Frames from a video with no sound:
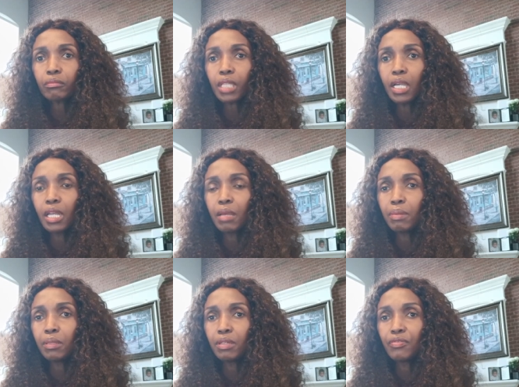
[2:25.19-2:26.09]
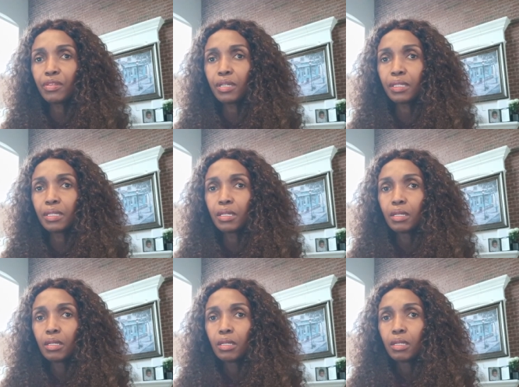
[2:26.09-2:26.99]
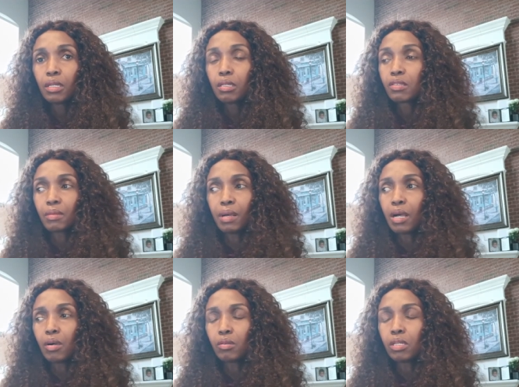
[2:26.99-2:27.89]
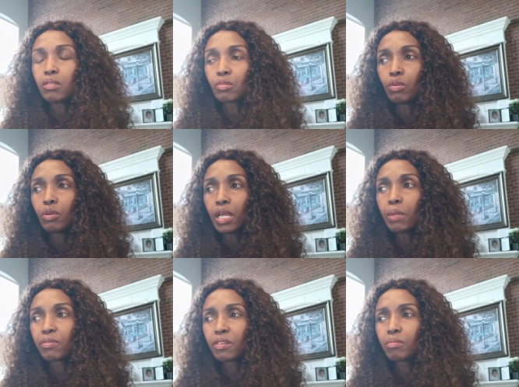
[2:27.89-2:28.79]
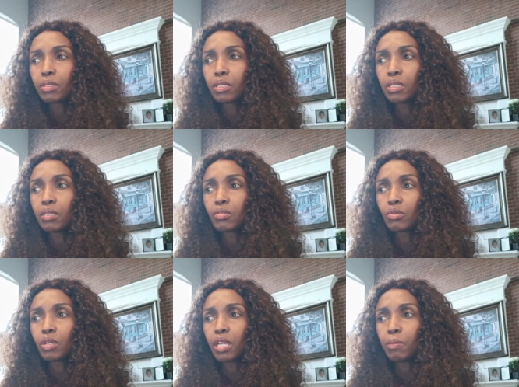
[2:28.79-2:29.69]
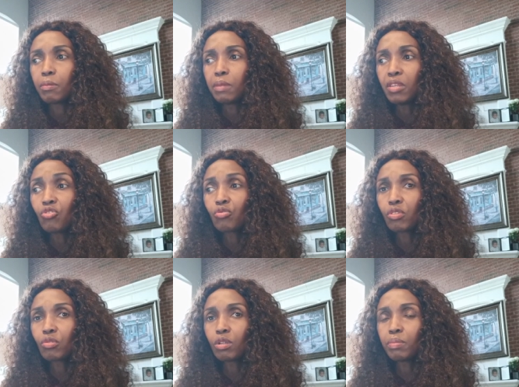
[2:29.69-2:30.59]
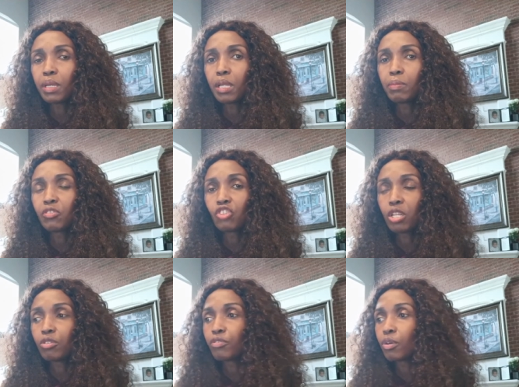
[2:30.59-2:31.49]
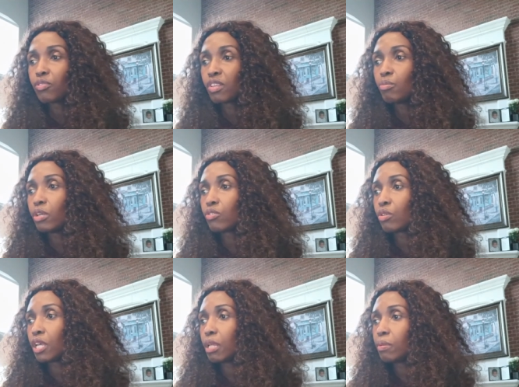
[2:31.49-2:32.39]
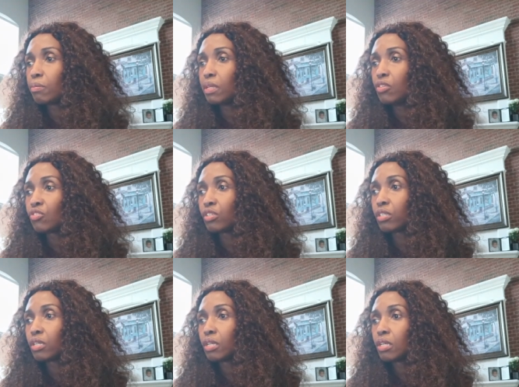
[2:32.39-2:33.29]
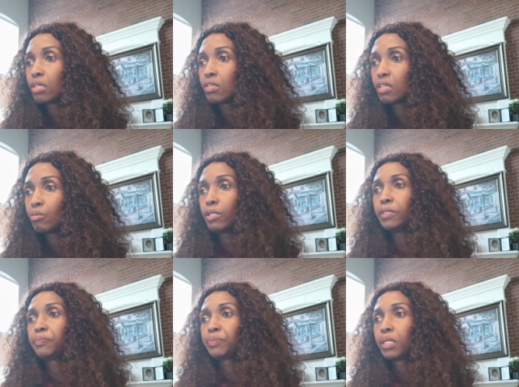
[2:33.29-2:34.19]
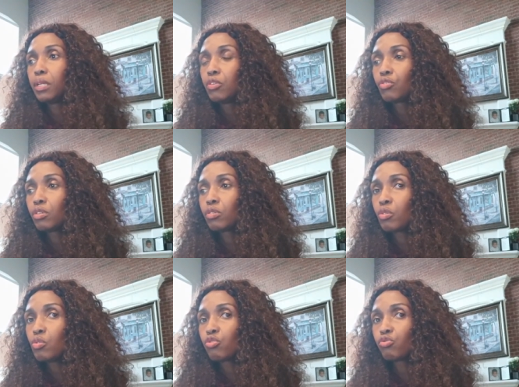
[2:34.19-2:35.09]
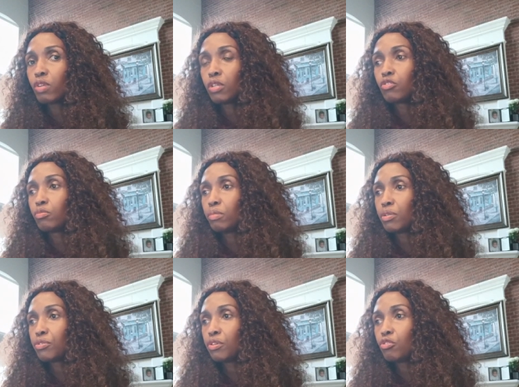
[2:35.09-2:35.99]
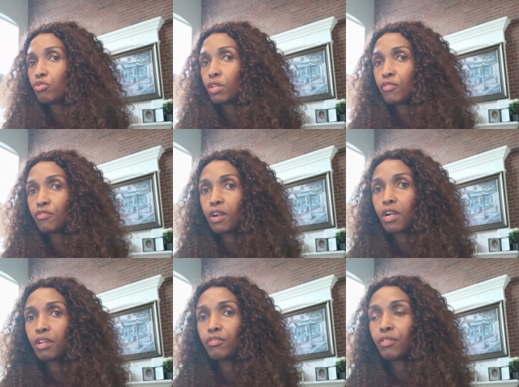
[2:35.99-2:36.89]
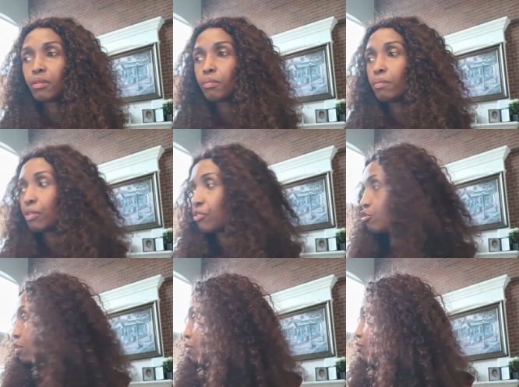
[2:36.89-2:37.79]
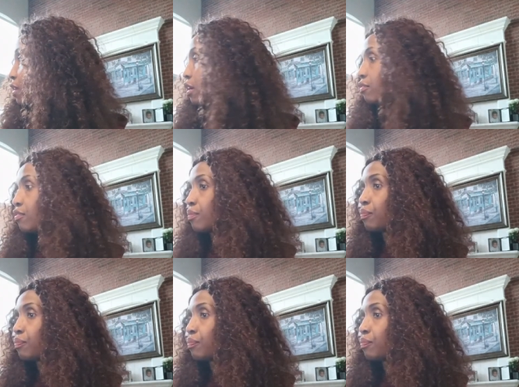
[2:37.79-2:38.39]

And I believe that somehow it's going to help somebody. It's going to help a ministry. It's going to help a child of God somewhere. It's going to help a minister somewhere. So I'll go straight to Matthew 25. Matthew 25.